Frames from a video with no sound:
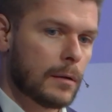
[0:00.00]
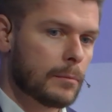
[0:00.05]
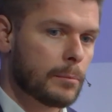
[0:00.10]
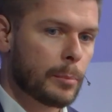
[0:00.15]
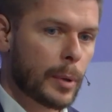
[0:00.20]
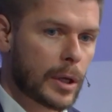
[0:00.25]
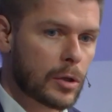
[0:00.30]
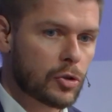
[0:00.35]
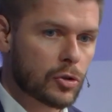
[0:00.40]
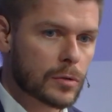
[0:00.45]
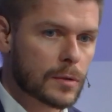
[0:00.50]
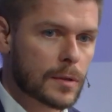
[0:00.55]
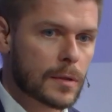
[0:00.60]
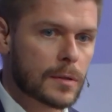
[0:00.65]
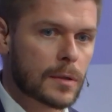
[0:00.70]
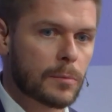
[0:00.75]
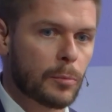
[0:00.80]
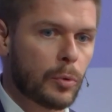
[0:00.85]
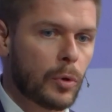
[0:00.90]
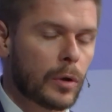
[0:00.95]
patience is
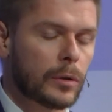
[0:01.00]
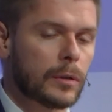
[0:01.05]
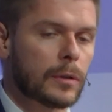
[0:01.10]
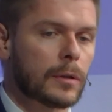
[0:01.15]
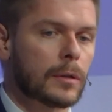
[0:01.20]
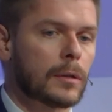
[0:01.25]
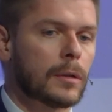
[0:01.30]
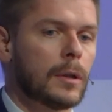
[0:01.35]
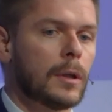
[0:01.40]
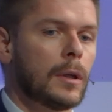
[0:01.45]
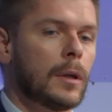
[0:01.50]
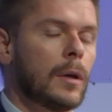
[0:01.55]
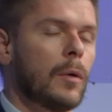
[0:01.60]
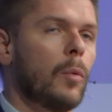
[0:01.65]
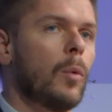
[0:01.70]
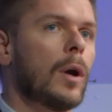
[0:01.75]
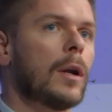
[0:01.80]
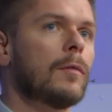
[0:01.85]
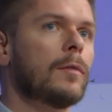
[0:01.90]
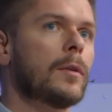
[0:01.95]
important.
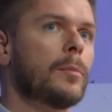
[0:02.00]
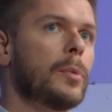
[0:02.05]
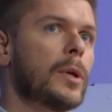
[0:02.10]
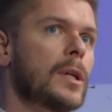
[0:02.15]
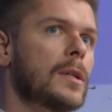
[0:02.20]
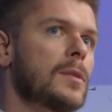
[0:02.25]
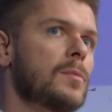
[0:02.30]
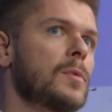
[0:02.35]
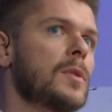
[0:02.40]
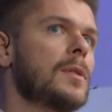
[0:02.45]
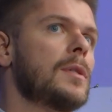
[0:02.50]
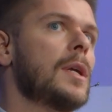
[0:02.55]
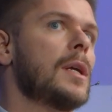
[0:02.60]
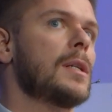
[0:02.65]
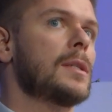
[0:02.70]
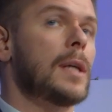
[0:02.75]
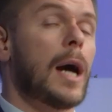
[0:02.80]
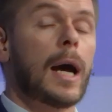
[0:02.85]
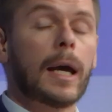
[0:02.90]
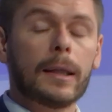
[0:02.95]
One of the biggest
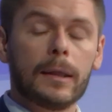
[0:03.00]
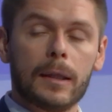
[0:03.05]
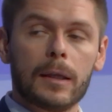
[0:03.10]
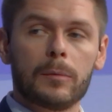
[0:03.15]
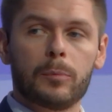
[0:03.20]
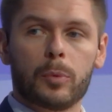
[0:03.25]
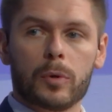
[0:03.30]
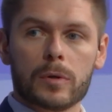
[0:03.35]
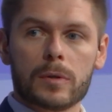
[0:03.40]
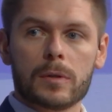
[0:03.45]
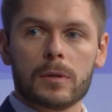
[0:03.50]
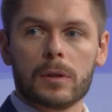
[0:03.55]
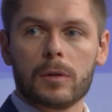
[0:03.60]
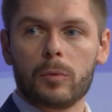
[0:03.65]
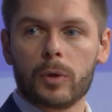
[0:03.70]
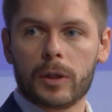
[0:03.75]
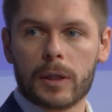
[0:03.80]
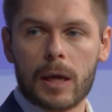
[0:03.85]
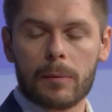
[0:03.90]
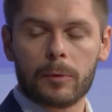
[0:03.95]
mistakes I did personally
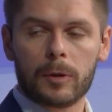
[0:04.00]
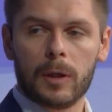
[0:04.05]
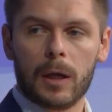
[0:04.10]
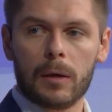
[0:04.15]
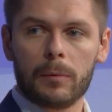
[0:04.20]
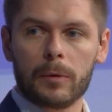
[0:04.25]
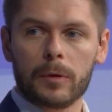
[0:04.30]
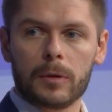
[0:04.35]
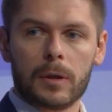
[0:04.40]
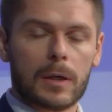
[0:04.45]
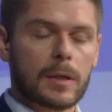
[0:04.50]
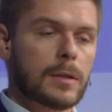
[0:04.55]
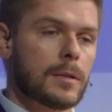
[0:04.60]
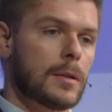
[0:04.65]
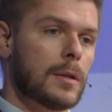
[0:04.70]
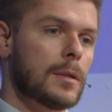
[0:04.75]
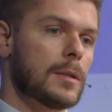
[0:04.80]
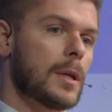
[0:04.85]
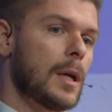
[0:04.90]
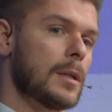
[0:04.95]
with MClimate
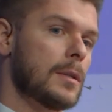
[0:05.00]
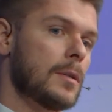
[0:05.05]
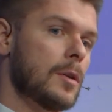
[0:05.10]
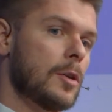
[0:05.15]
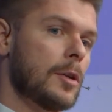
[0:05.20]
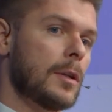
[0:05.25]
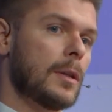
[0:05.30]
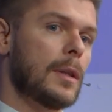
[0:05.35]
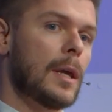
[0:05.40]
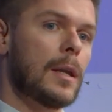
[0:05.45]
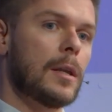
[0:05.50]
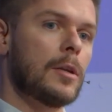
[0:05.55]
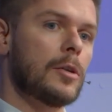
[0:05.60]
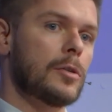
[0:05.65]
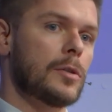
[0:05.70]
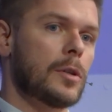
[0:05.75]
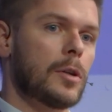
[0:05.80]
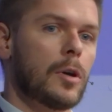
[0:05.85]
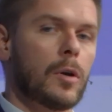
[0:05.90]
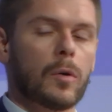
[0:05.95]
is I started 10
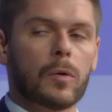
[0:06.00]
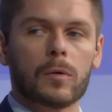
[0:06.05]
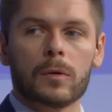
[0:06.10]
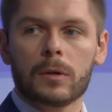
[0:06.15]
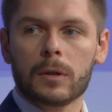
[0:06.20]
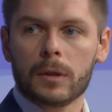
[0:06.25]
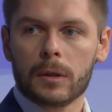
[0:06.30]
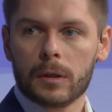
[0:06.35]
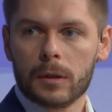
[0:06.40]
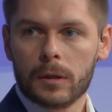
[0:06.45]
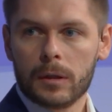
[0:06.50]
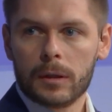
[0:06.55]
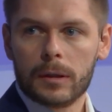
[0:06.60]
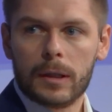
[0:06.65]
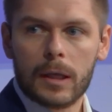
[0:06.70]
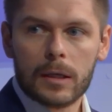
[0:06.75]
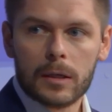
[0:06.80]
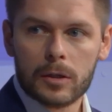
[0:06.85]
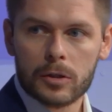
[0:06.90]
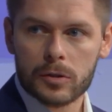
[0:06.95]
years ago.
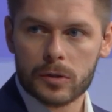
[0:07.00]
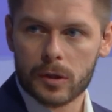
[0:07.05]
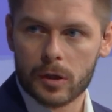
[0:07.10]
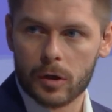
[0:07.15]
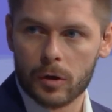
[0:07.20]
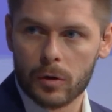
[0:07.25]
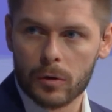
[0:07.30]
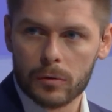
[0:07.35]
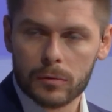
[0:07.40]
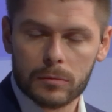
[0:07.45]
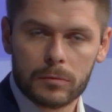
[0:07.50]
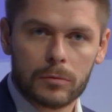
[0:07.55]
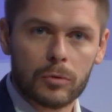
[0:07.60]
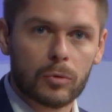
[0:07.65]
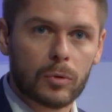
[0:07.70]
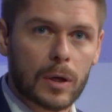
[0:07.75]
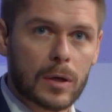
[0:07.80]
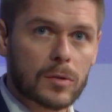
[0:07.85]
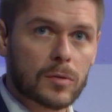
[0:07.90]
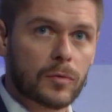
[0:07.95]
10 years ago,
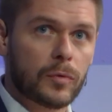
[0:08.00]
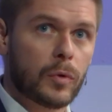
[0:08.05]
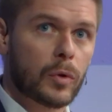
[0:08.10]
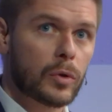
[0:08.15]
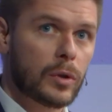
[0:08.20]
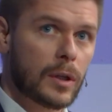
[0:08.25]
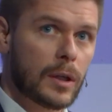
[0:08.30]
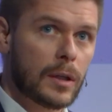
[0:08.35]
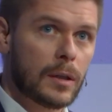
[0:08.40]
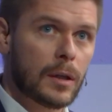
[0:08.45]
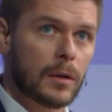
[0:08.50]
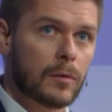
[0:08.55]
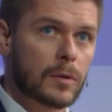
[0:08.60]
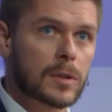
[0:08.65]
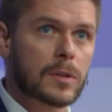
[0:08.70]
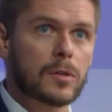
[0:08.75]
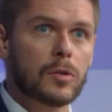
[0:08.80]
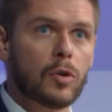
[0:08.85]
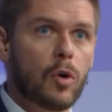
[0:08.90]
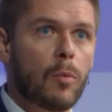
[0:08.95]
2014, there
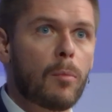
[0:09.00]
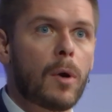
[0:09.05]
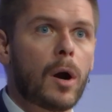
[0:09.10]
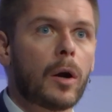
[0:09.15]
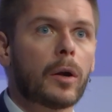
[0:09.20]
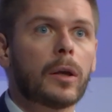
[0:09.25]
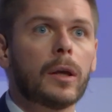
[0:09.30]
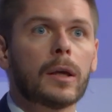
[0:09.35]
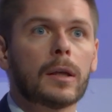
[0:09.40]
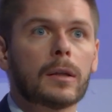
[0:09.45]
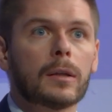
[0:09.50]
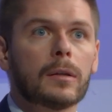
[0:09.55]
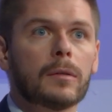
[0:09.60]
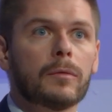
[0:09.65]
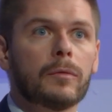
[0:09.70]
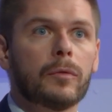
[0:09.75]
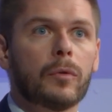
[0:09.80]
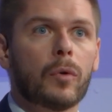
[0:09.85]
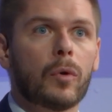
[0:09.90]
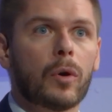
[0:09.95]
was no market
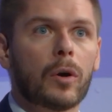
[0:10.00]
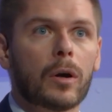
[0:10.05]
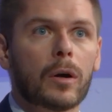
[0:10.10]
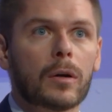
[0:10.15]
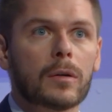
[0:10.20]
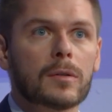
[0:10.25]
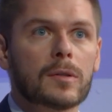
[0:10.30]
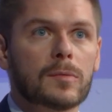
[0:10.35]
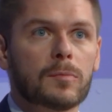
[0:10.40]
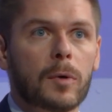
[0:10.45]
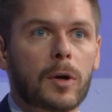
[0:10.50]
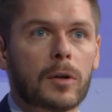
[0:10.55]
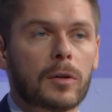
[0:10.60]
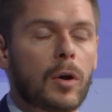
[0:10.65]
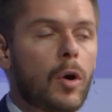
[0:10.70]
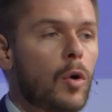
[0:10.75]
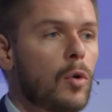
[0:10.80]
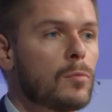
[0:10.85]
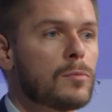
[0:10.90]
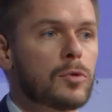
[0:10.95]
for smart
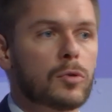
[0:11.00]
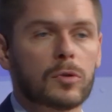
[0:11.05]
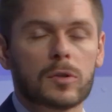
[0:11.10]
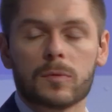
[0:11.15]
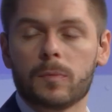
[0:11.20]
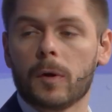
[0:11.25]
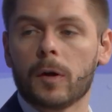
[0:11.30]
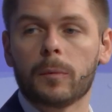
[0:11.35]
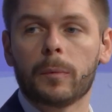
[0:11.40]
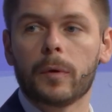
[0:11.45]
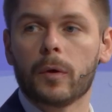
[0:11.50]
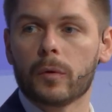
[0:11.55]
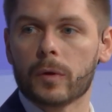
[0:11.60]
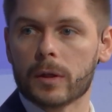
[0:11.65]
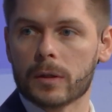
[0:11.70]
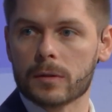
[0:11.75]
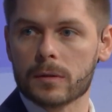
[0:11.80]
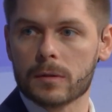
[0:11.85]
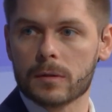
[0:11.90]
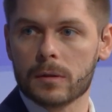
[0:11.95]
homes or smart
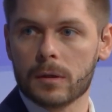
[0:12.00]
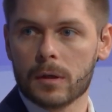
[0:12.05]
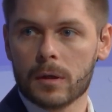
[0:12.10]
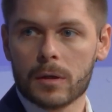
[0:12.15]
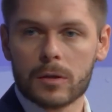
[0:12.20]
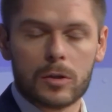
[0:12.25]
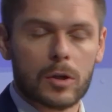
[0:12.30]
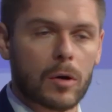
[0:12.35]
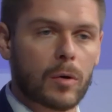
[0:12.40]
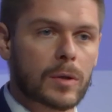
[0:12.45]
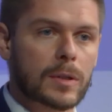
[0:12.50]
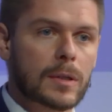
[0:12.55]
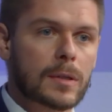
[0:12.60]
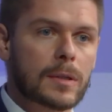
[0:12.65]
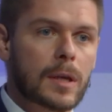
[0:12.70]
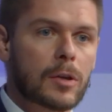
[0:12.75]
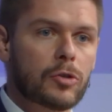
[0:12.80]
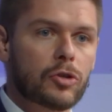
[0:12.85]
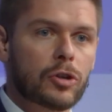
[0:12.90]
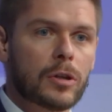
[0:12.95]
buildings. So I was
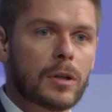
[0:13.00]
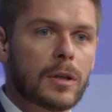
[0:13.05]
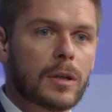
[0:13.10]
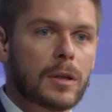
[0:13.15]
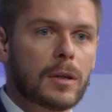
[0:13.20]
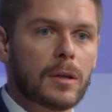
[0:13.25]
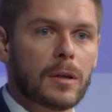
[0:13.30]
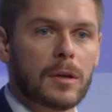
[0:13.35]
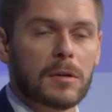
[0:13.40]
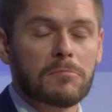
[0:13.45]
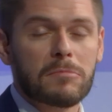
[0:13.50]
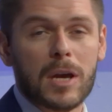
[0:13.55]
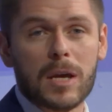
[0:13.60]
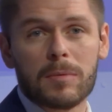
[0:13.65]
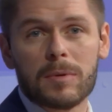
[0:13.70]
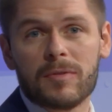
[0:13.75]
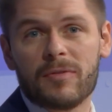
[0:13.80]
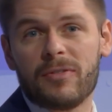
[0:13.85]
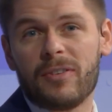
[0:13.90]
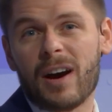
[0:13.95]
essentially
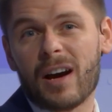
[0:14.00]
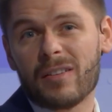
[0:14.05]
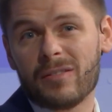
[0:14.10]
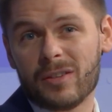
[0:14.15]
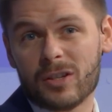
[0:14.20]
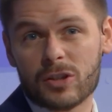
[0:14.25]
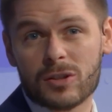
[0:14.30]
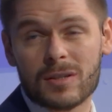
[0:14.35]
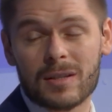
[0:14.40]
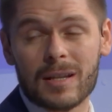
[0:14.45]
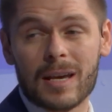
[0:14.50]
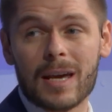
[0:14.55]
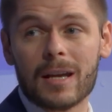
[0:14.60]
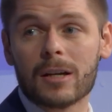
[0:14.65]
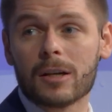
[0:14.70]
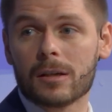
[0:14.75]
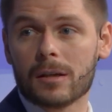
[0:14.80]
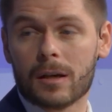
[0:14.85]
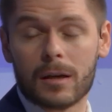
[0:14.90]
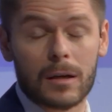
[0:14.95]
maybe 5 years
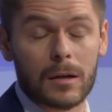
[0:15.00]
later,